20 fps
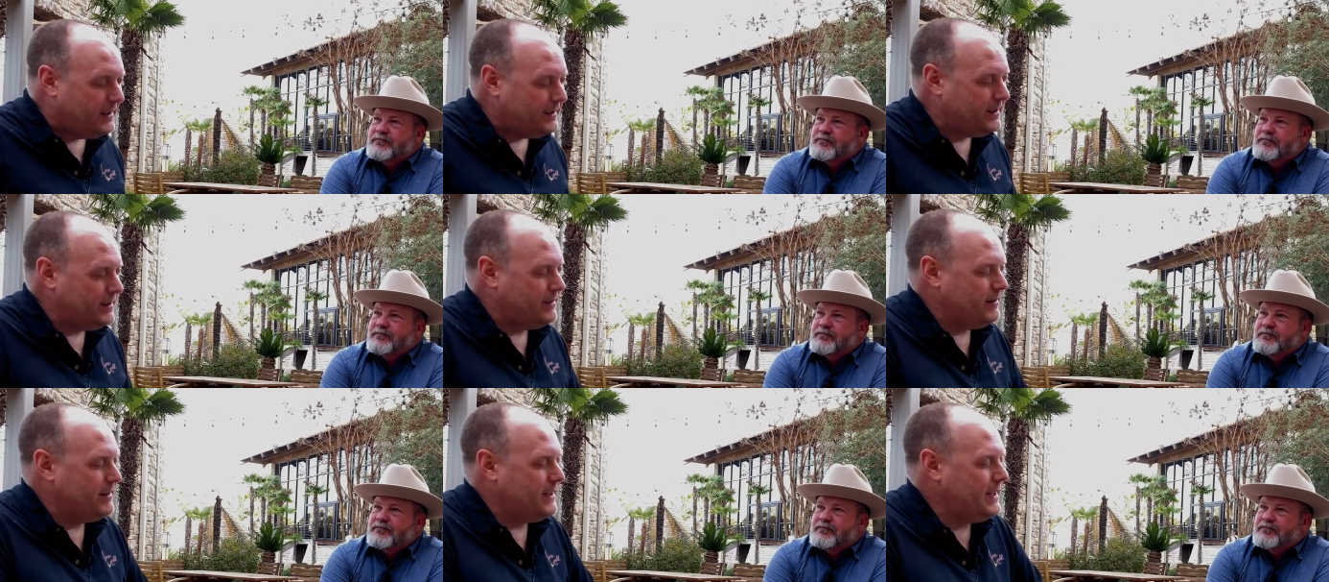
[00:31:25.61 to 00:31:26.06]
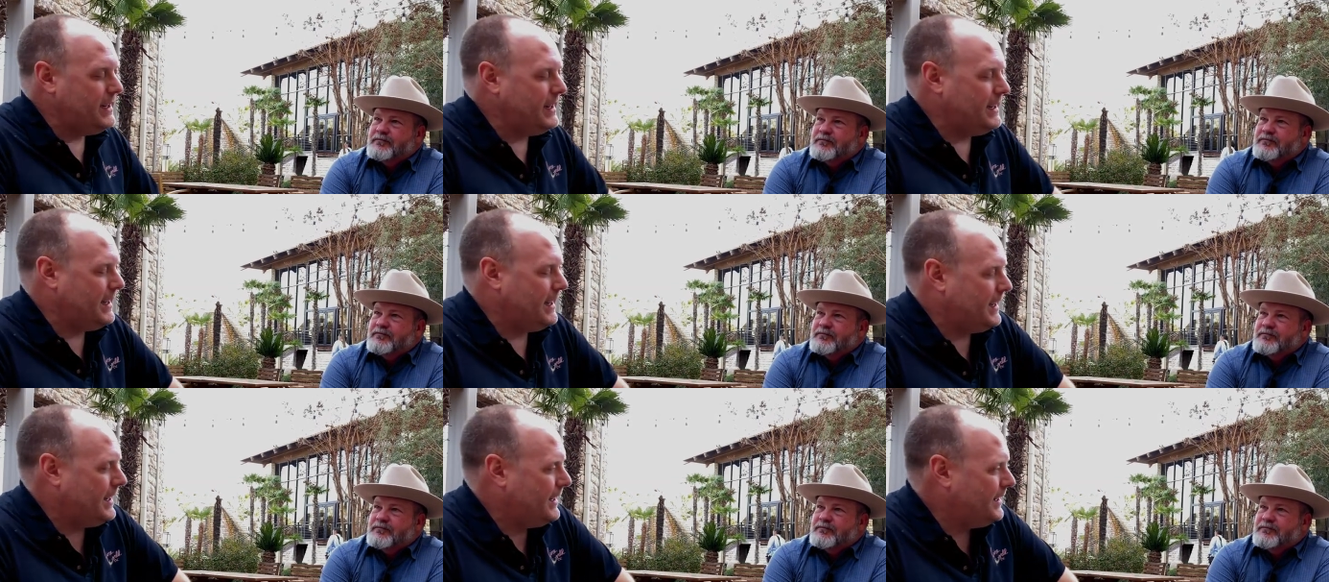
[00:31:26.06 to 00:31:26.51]
Speaker 1: to
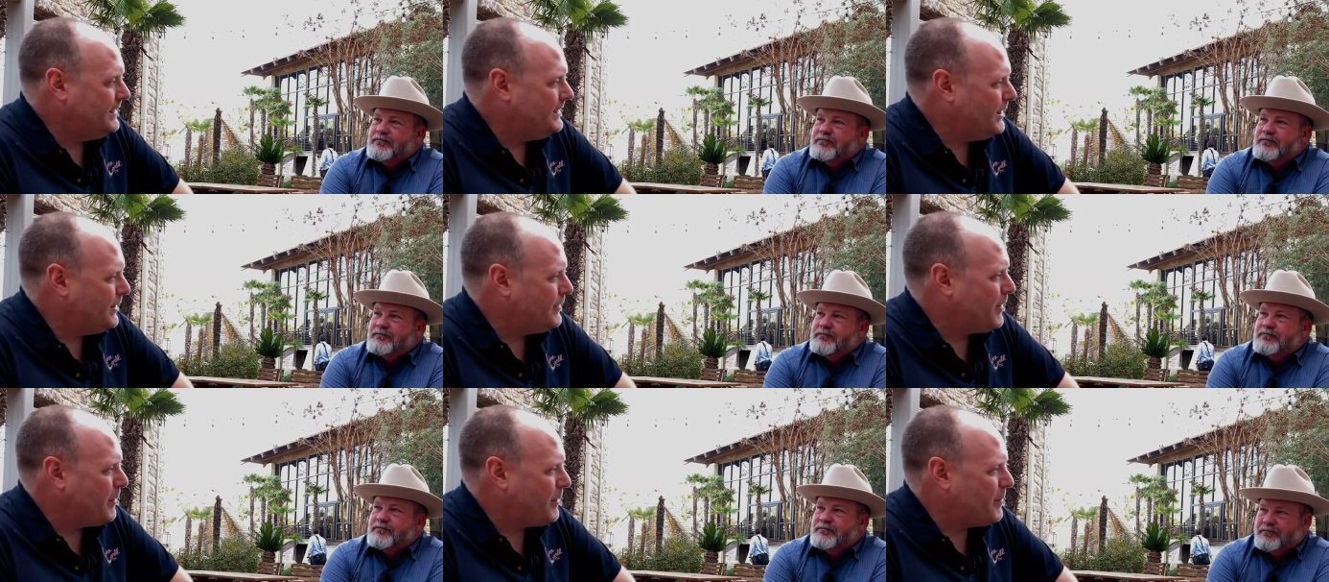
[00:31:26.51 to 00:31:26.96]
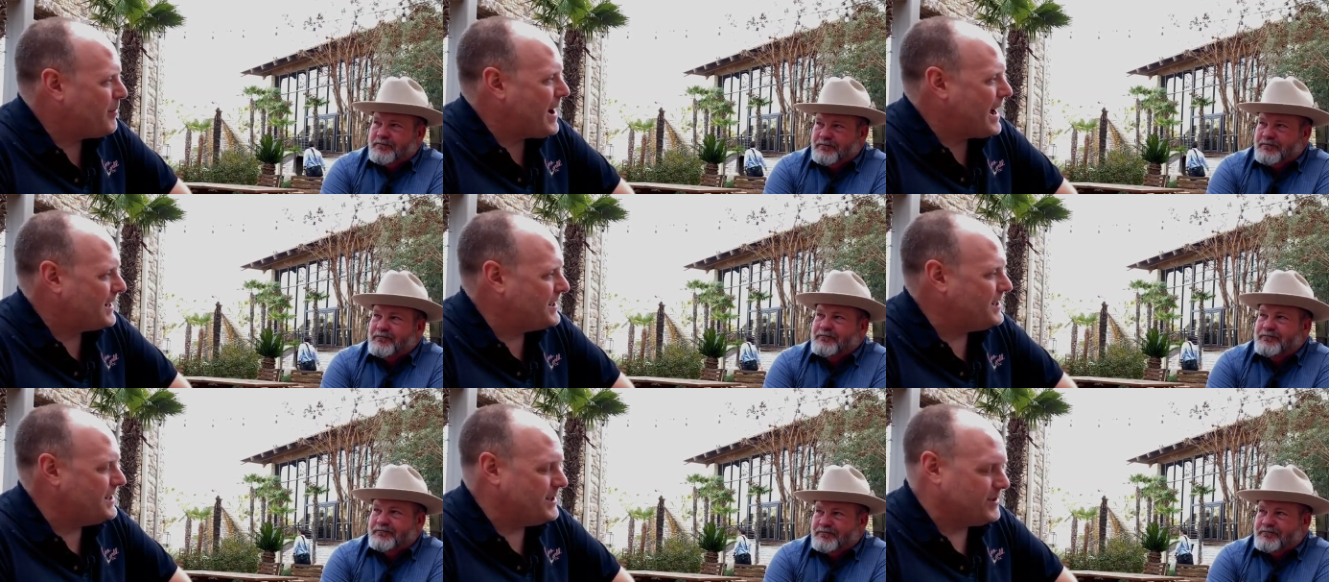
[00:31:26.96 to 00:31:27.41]
the uh, to the farming
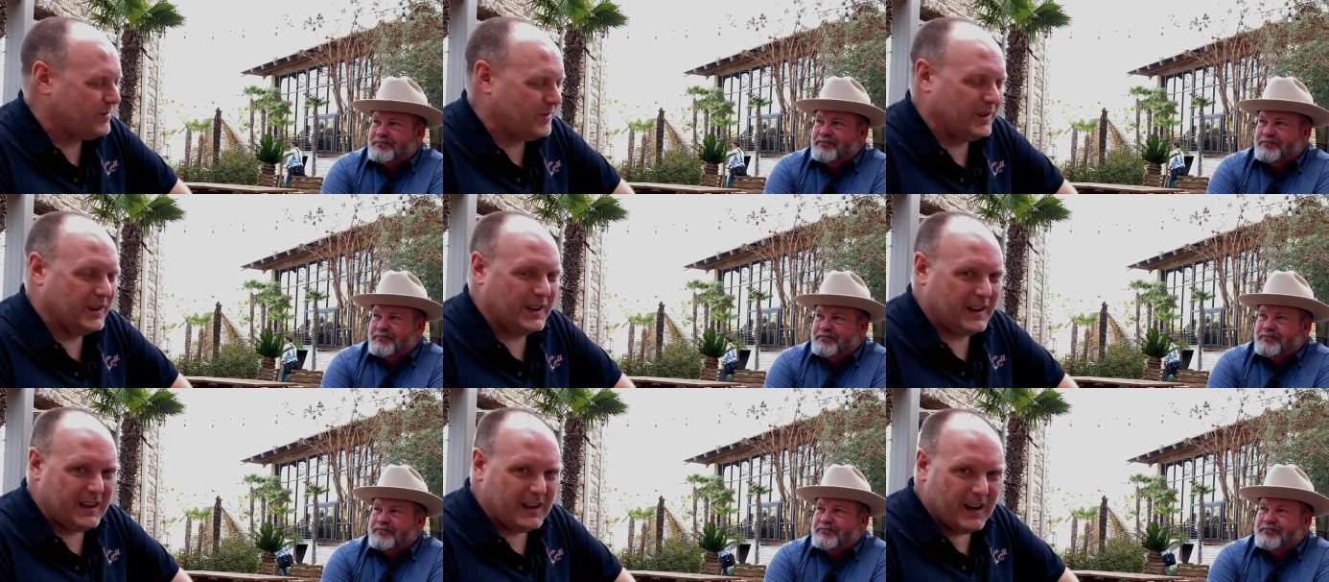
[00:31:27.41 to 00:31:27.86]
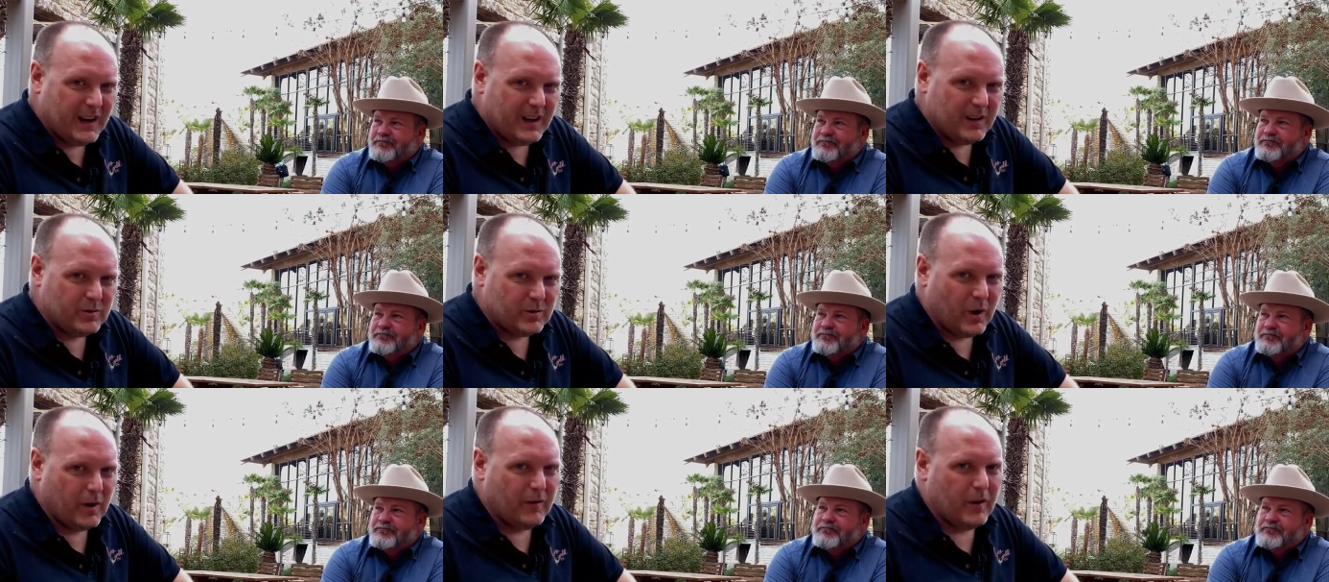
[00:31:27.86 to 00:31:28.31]
practices really
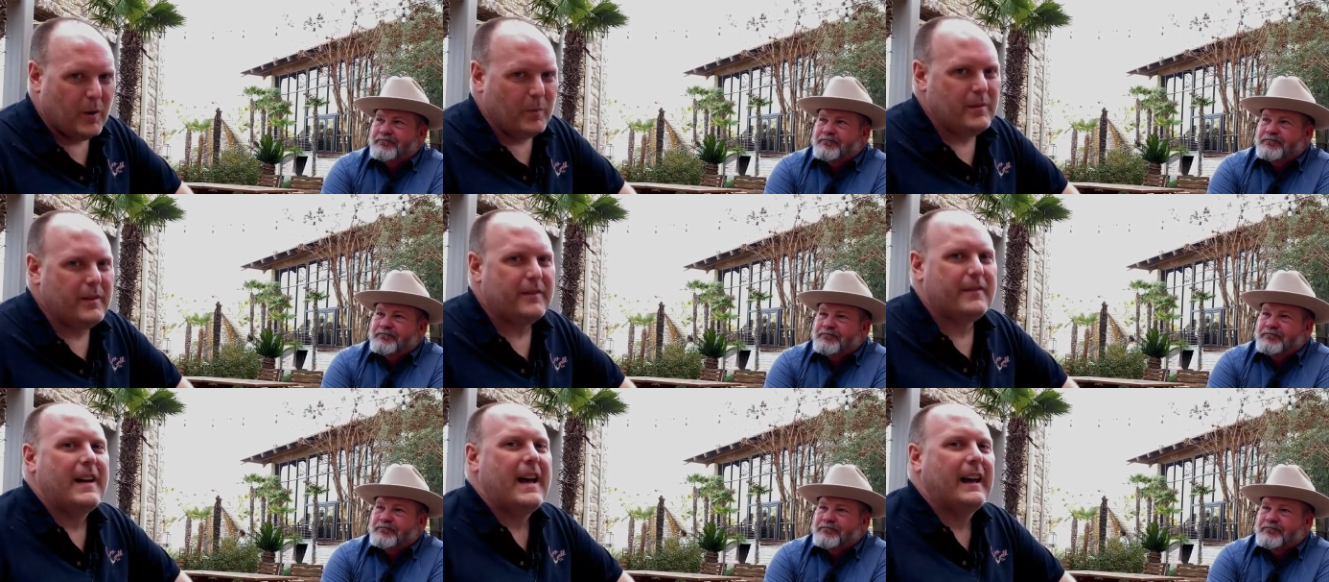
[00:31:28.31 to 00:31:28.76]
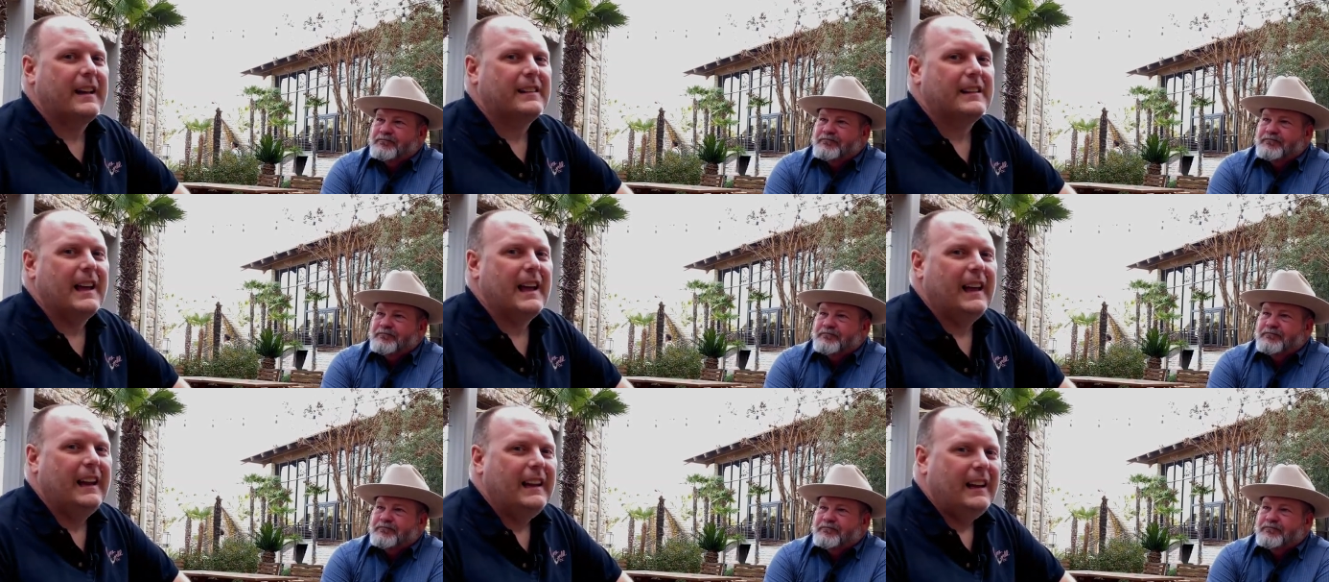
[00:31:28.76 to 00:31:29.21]
drove home the
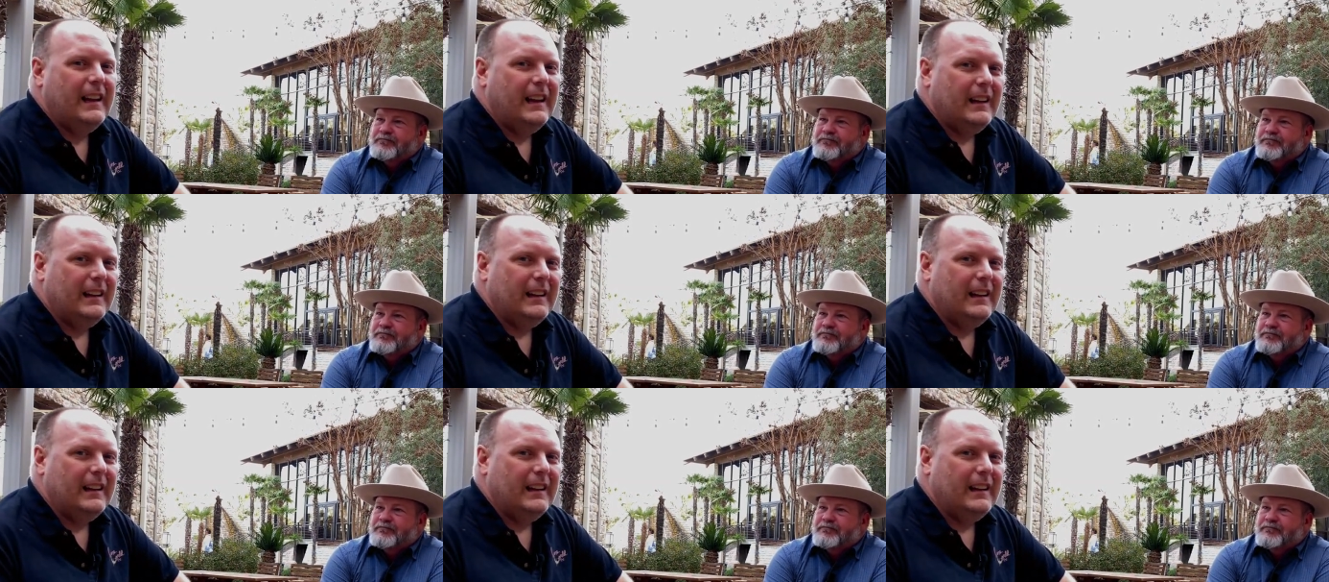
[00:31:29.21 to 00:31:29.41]
fact that